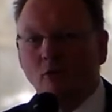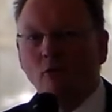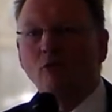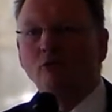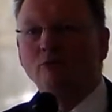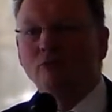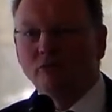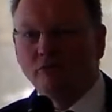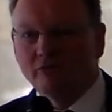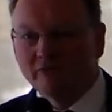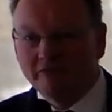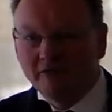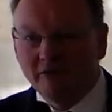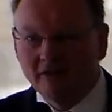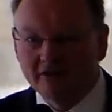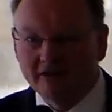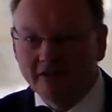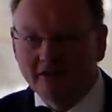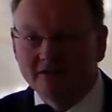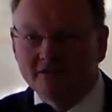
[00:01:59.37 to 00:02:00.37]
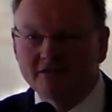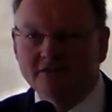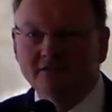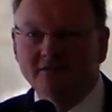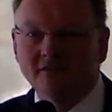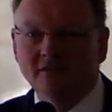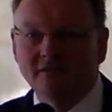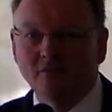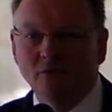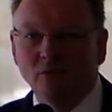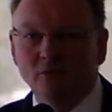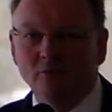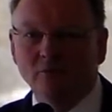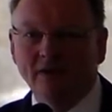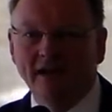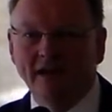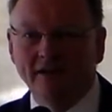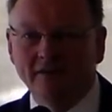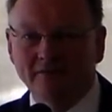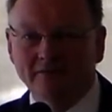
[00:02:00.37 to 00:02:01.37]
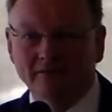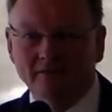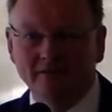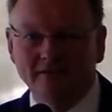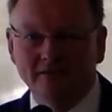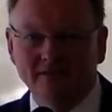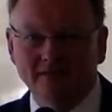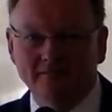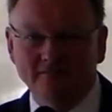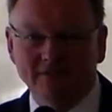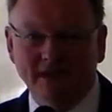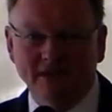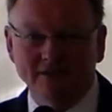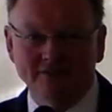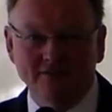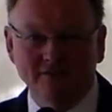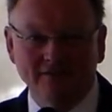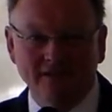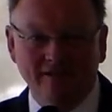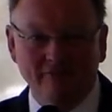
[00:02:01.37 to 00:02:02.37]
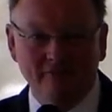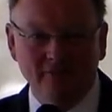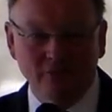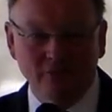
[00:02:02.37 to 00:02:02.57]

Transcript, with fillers: all portfolios, uh, all part of, parts of